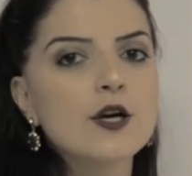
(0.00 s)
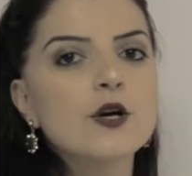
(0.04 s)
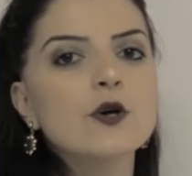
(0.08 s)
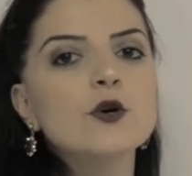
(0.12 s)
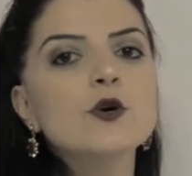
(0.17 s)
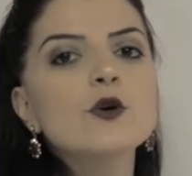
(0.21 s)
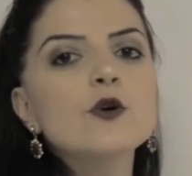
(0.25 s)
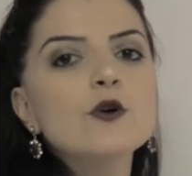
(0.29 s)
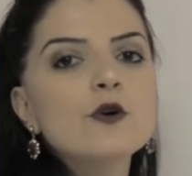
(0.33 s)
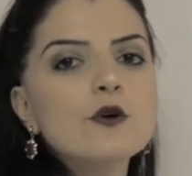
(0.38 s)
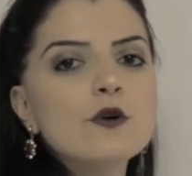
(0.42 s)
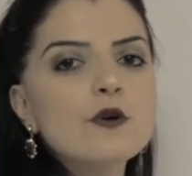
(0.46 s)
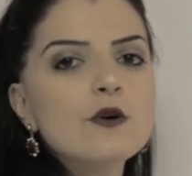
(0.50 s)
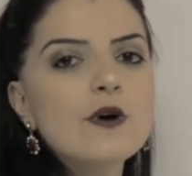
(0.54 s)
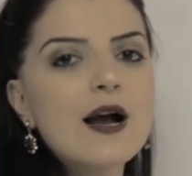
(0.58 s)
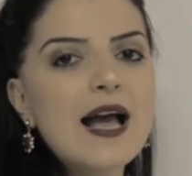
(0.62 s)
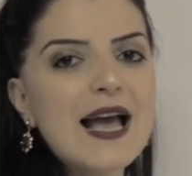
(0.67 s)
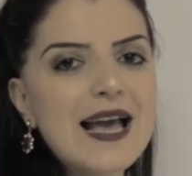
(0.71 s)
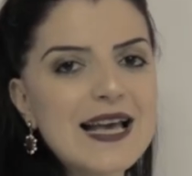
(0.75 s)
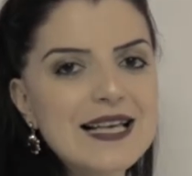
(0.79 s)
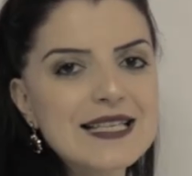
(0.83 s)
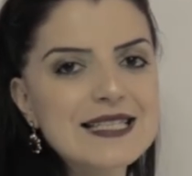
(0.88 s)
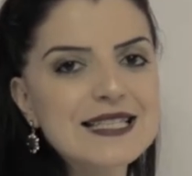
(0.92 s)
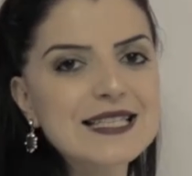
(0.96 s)
Who
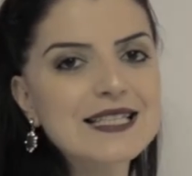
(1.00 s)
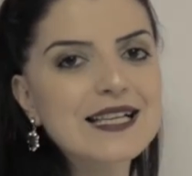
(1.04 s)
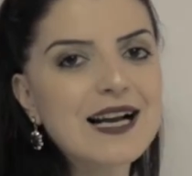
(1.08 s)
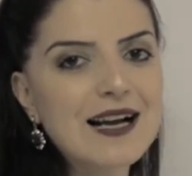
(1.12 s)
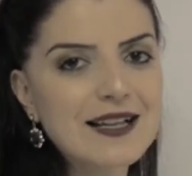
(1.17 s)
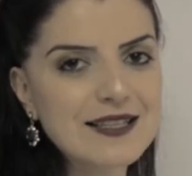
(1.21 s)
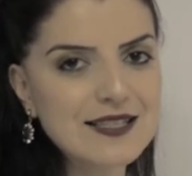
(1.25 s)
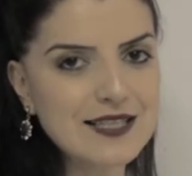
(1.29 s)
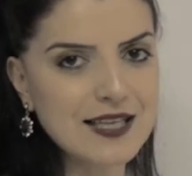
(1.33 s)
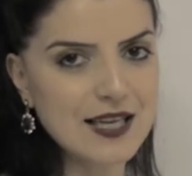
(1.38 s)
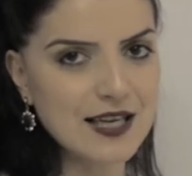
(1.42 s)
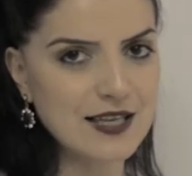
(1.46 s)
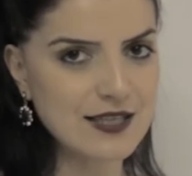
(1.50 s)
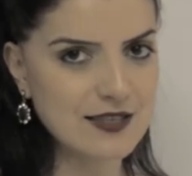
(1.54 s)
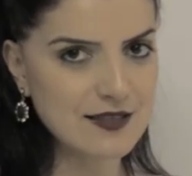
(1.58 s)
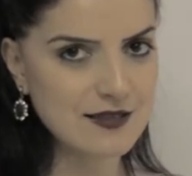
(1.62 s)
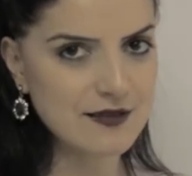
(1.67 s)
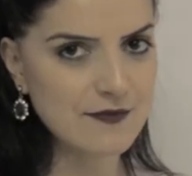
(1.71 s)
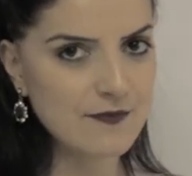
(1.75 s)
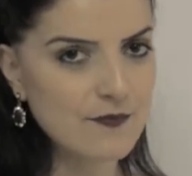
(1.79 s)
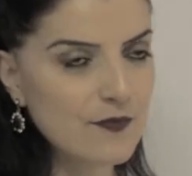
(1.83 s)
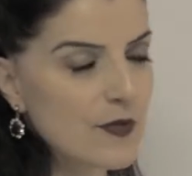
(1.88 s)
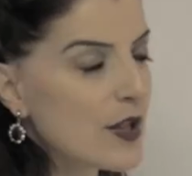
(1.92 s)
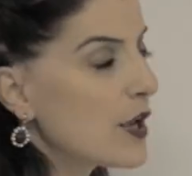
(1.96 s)
has got it?
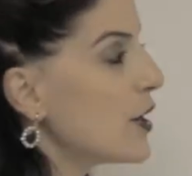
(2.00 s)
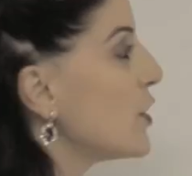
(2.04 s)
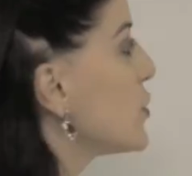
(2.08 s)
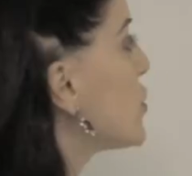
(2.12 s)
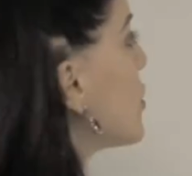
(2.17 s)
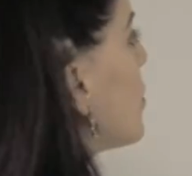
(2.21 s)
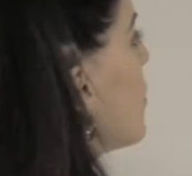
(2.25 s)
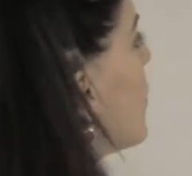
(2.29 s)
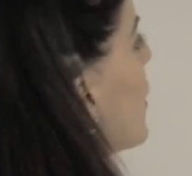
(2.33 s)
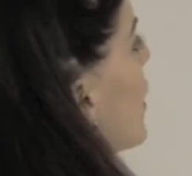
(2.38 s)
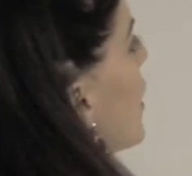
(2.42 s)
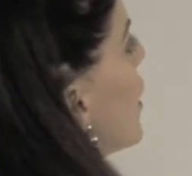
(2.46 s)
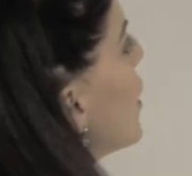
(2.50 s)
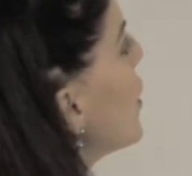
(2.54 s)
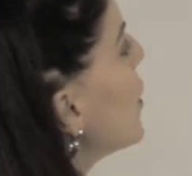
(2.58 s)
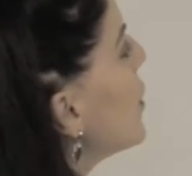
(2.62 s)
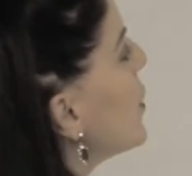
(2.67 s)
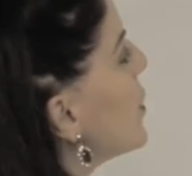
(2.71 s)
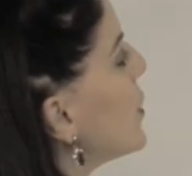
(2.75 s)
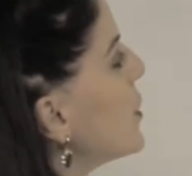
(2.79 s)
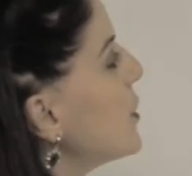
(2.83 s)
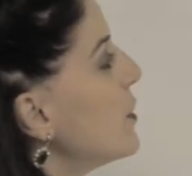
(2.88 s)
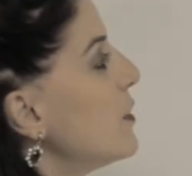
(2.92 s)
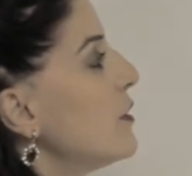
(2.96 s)
So
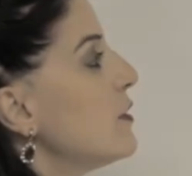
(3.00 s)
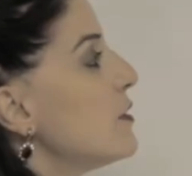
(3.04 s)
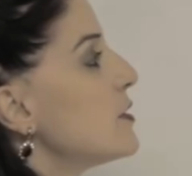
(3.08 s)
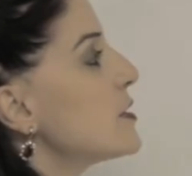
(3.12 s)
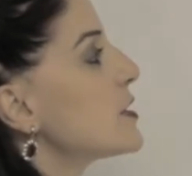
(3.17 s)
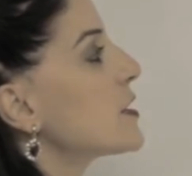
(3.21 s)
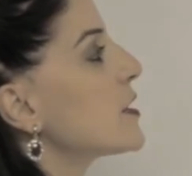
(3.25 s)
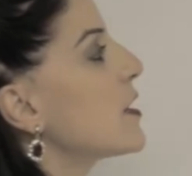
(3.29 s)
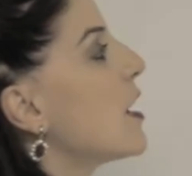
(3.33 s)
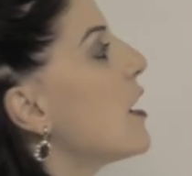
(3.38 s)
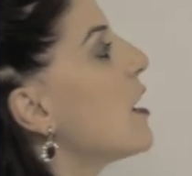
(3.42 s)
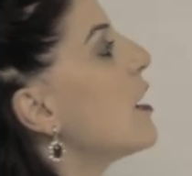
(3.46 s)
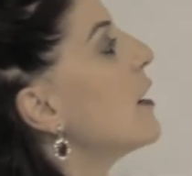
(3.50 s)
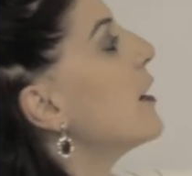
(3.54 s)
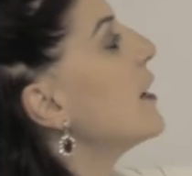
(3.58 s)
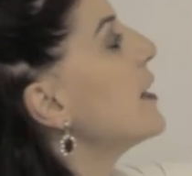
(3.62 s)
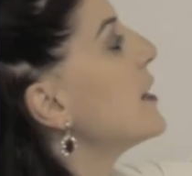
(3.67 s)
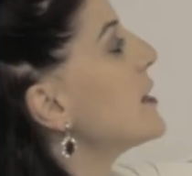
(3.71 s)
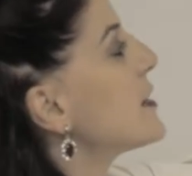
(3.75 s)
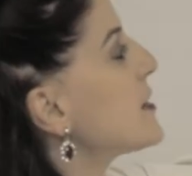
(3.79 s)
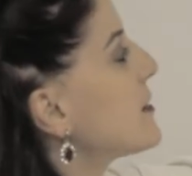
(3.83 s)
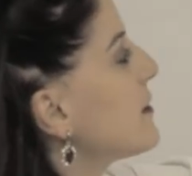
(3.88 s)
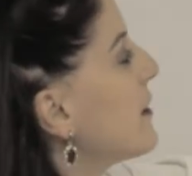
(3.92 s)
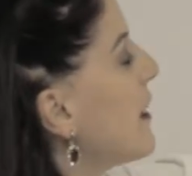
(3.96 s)
whose car
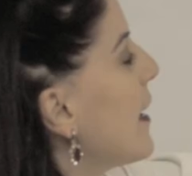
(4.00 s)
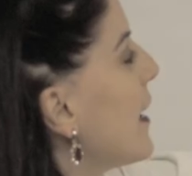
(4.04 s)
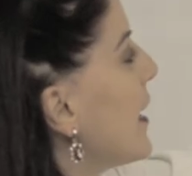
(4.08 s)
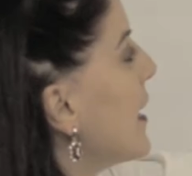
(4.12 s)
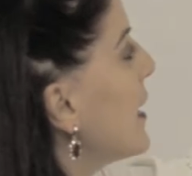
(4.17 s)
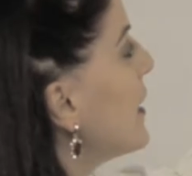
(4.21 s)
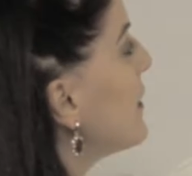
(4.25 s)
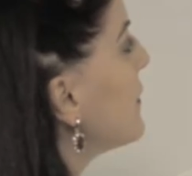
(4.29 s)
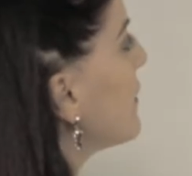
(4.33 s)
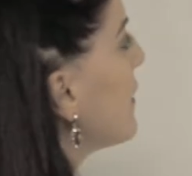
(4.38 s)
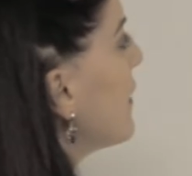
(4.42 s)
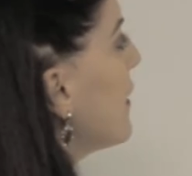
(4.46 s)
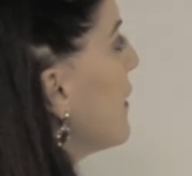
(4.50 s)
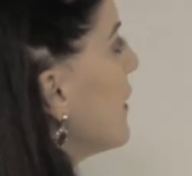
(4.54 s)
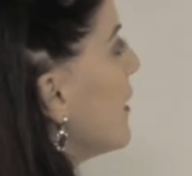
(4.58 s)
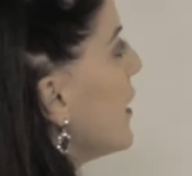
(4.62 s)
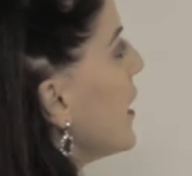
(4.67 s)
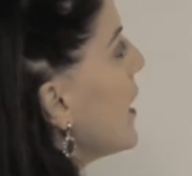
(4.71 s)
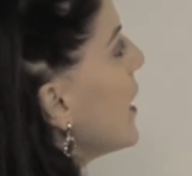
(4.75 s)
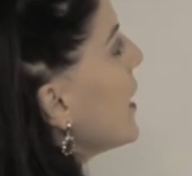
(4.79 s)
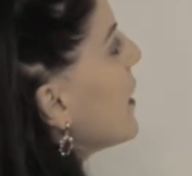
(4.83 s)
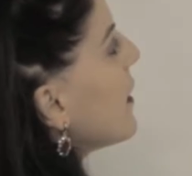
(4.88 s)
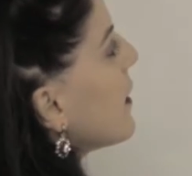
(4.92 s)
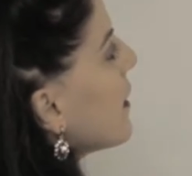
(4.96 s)
is that?
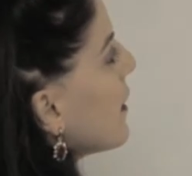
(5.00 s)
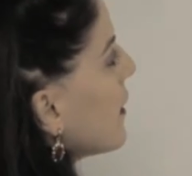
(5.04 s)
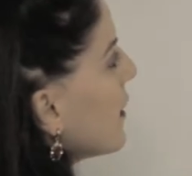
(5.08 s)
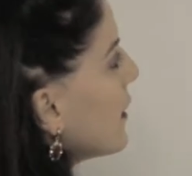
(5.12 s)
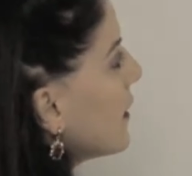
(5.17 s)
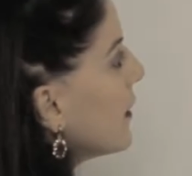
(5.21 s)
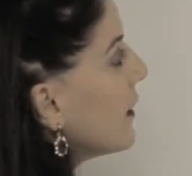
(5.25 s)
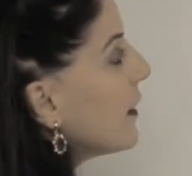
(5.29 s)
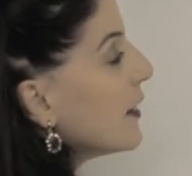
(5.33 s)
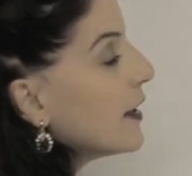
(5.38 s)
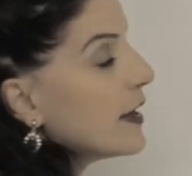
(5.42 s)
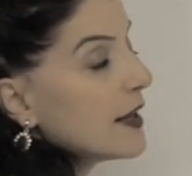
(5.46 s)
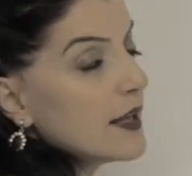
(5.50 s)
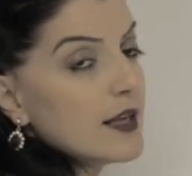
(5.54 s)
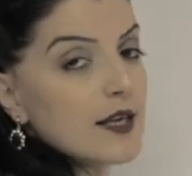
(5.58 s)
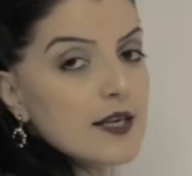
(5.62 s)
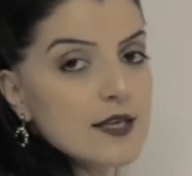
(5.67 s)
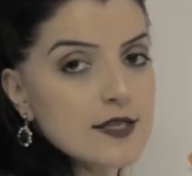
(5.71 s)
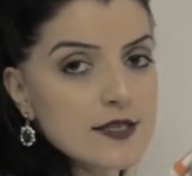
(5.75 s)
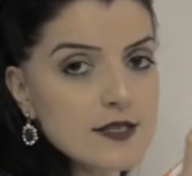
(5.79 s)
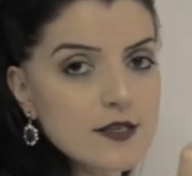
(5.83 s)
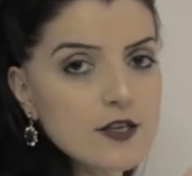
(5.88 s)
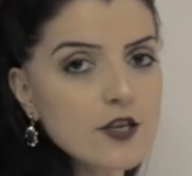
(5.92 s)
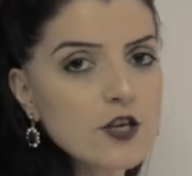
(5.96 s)
Here
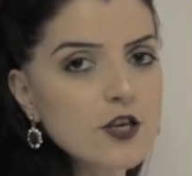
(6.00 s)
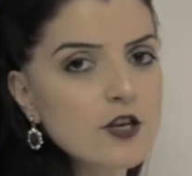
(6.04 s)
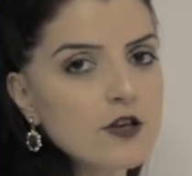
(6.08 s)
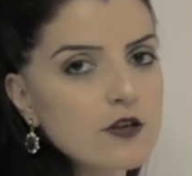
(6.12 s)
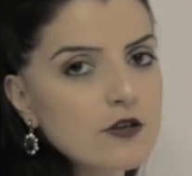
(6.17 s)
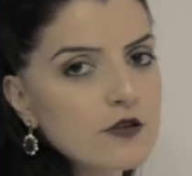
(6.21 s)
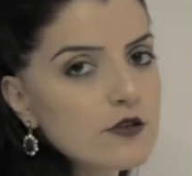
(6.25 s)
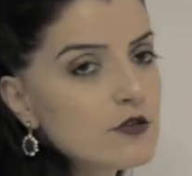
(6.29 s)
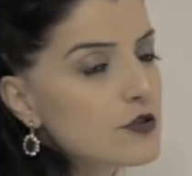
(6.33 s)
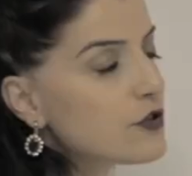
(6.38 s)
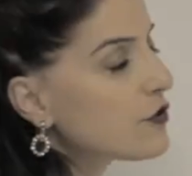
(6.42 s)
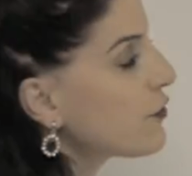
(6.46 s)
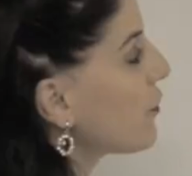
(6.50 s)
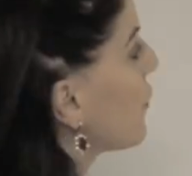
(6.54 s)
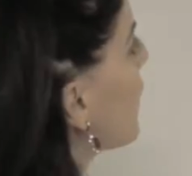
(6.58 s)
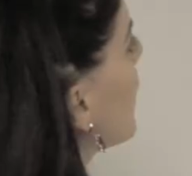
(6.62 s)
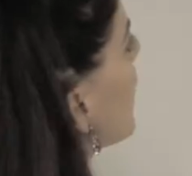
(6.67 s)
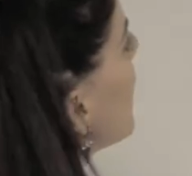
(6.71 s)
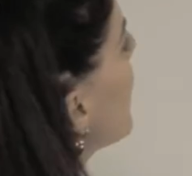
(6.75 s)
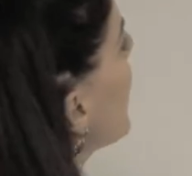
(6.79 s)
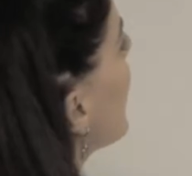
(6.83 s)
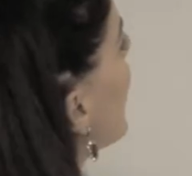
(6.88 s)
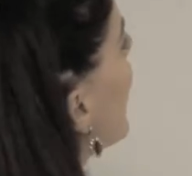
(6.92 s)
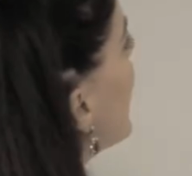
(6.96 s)
is used
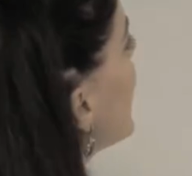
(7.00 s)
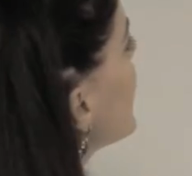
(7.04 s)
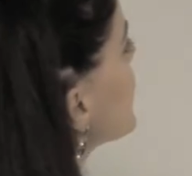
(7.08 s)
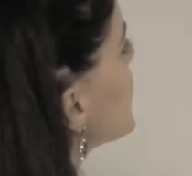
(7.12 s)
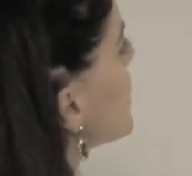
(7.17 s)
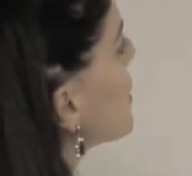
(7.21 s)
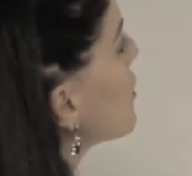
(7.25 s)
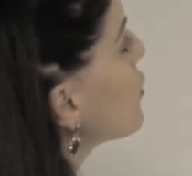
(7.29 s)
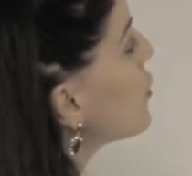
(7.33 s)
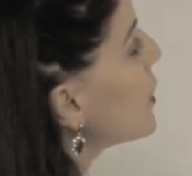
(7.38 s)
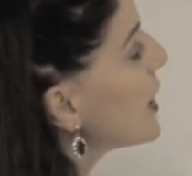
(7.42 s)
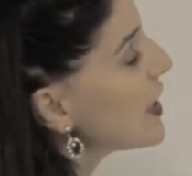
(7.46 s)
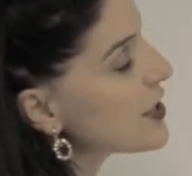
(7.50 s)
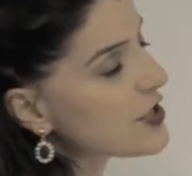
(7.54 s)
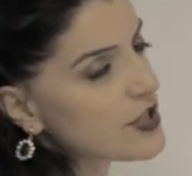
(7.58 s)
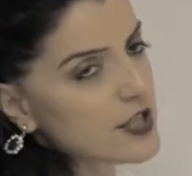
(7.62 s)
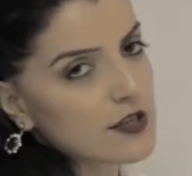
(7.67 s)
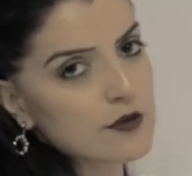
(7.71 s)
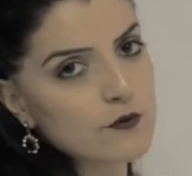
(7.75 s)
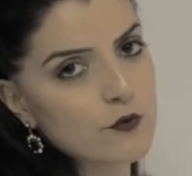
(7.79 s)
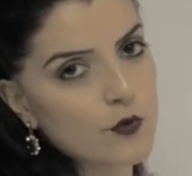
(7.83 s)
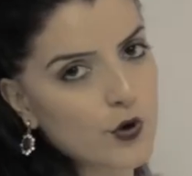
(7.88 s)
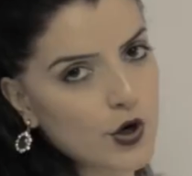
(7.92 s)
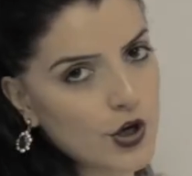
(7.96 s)
as a
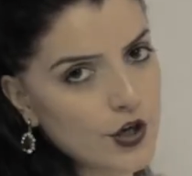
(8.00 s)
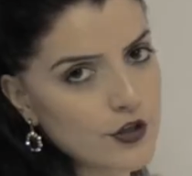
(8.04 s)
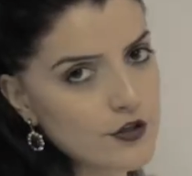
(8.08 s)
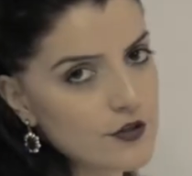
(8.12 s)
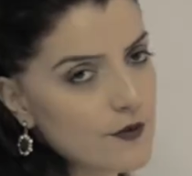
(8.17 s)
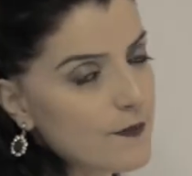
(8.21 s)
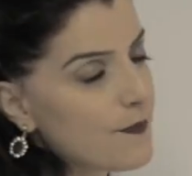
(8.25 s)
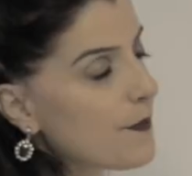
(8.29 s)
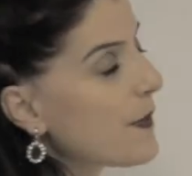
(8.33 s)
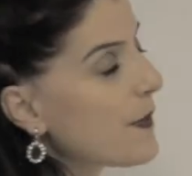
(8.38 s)
question word.